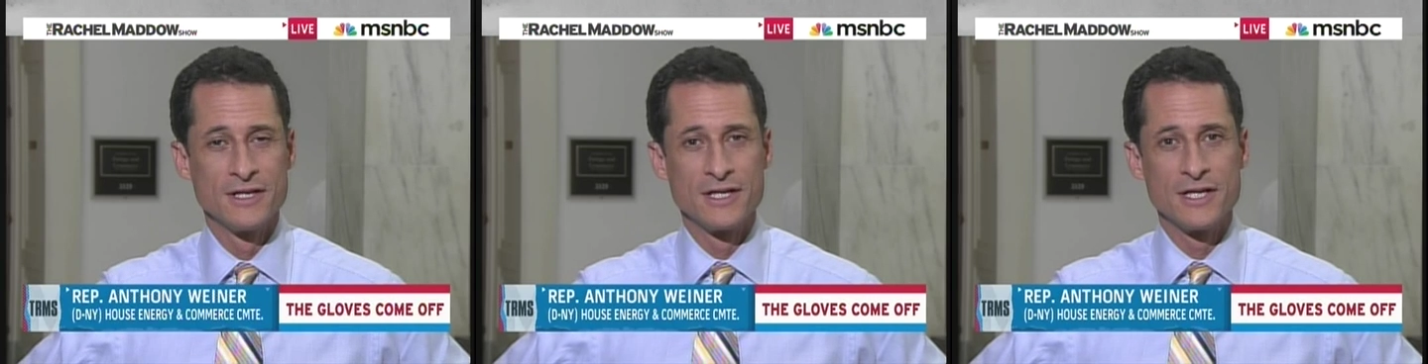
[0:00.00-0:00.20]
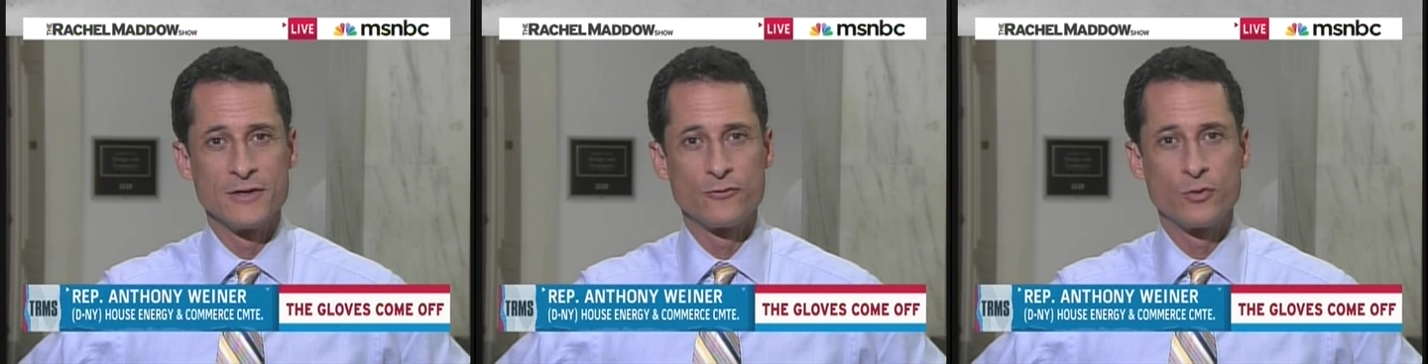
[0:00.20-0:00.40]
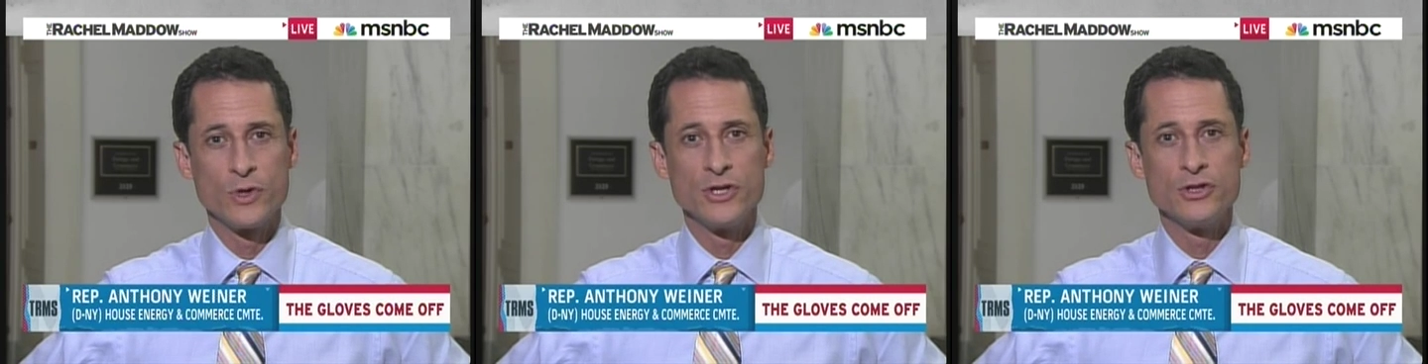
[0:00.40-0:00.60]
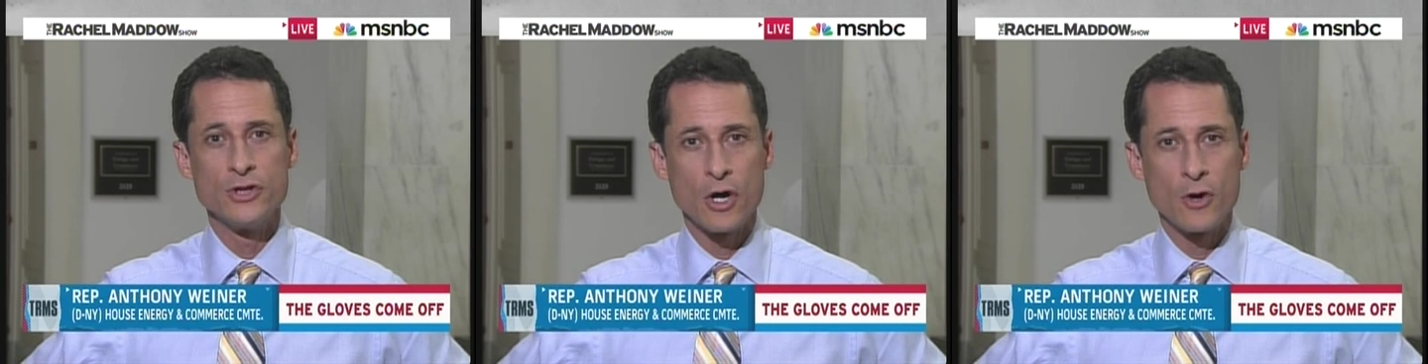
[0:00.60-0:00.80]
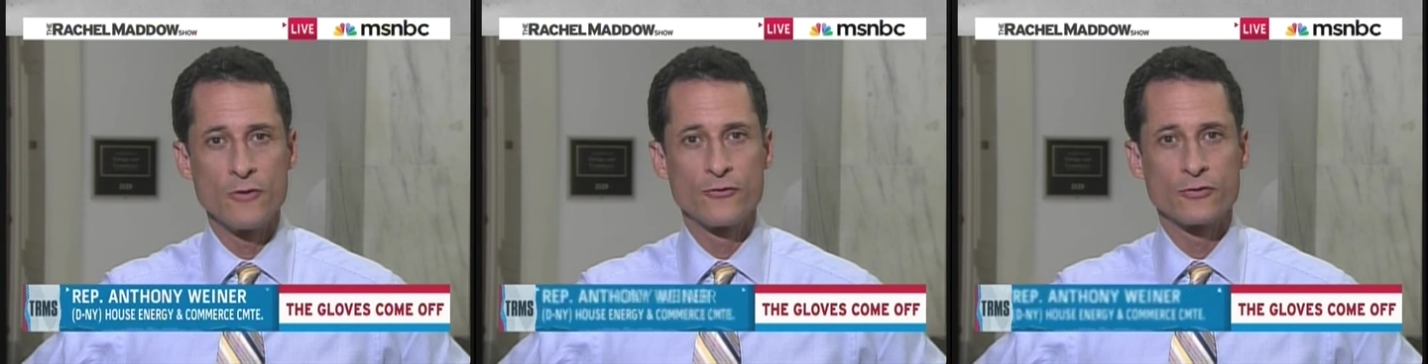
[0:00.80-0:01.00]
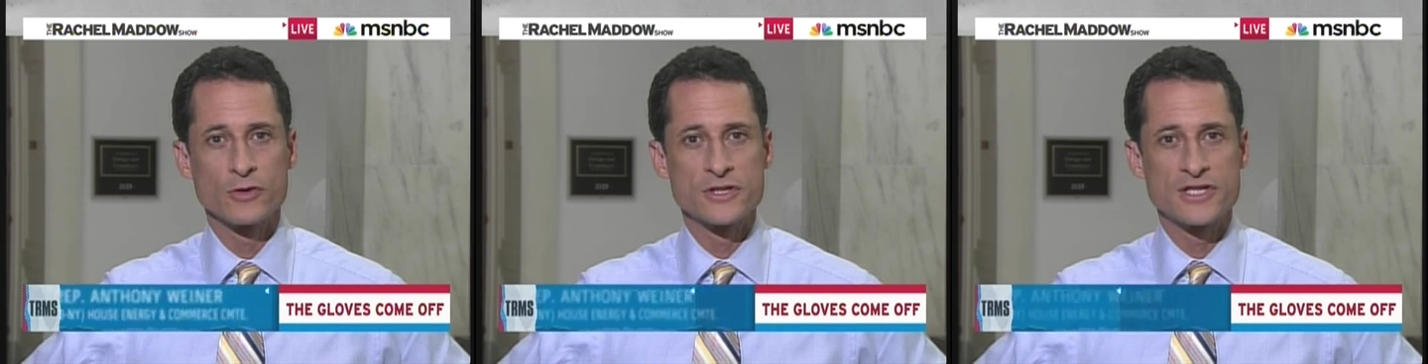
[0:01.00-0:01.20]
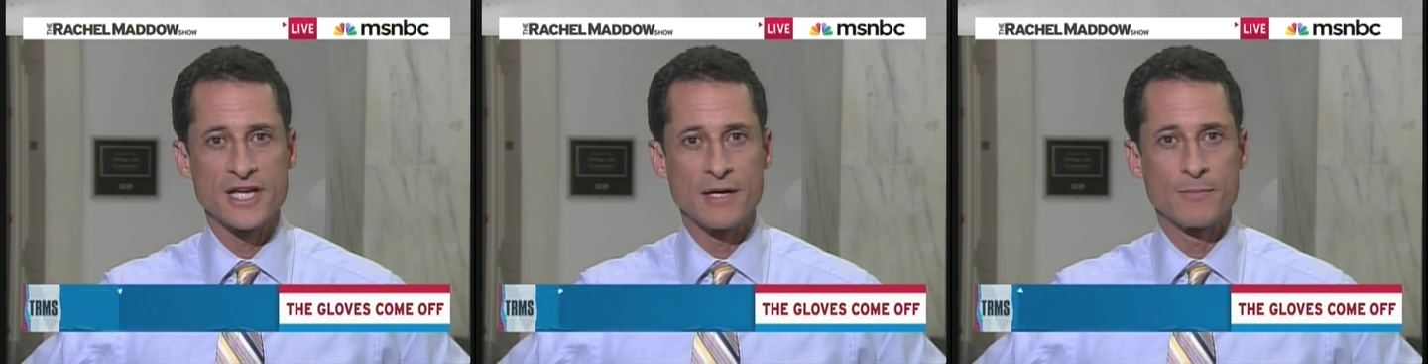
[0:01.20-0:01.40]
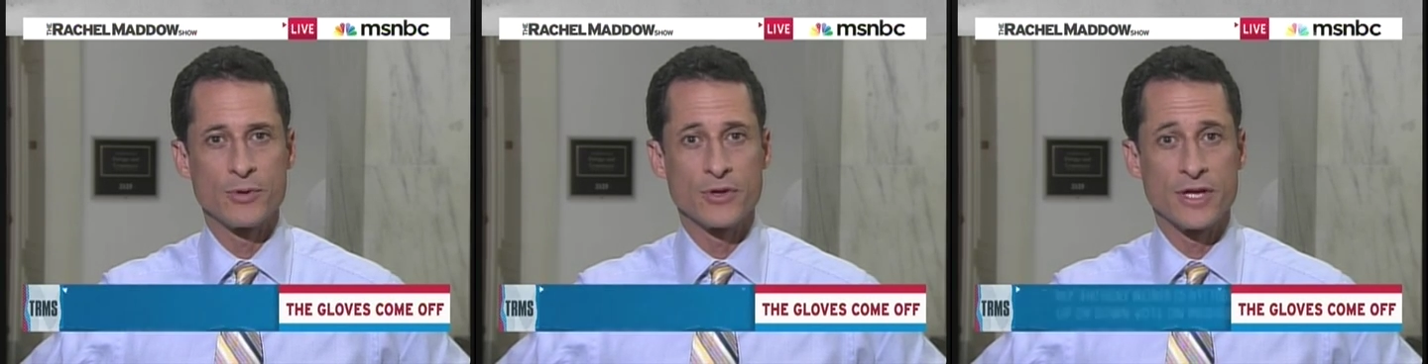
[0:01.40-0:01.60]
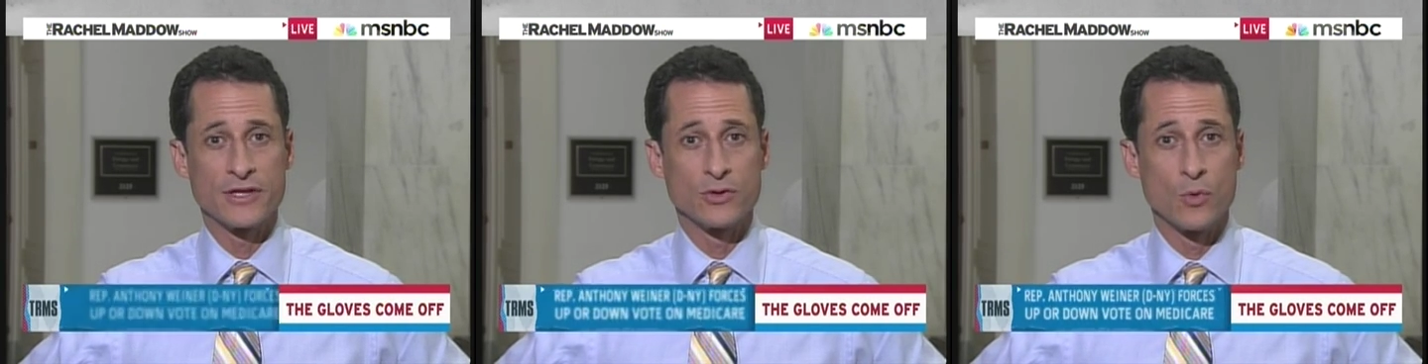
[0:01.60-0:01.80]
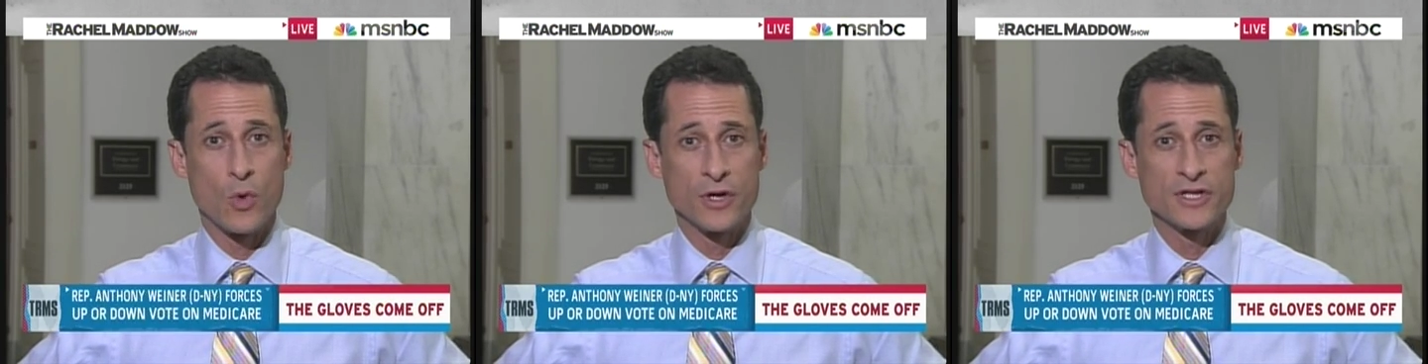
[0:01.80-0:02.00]
If we know, for example, that
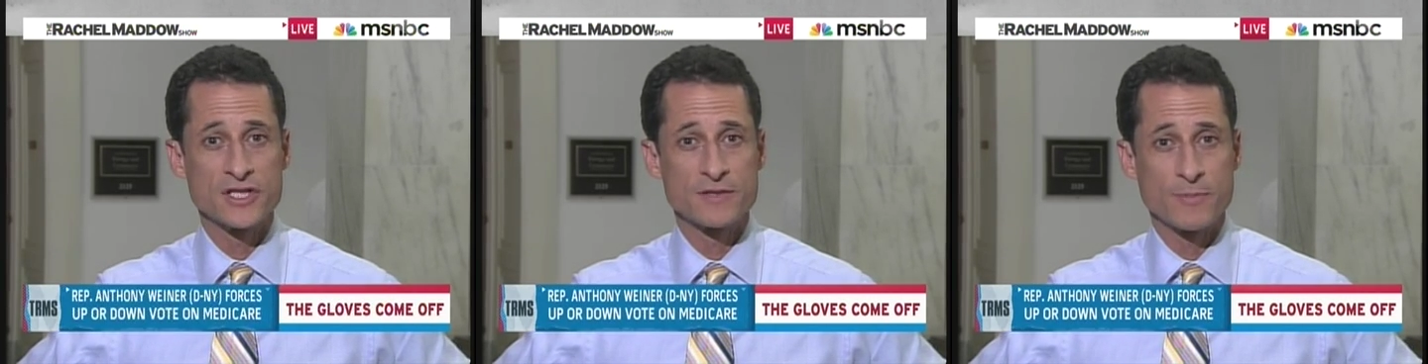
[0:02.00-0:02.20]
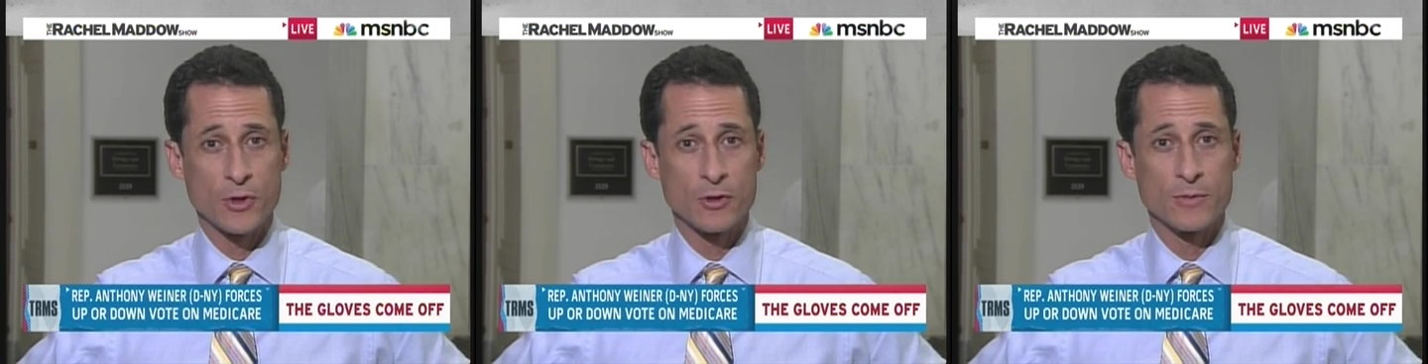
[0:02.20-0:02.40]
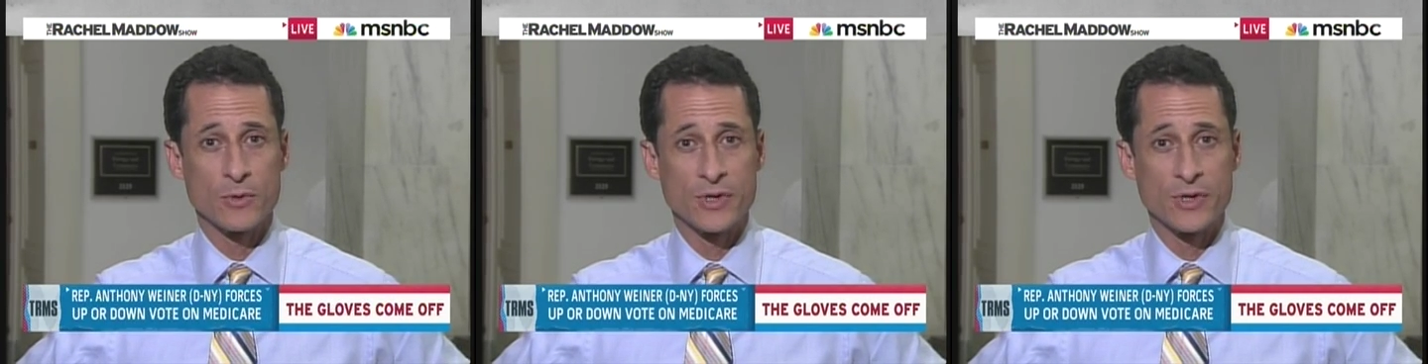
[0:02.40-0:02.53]
the one experiment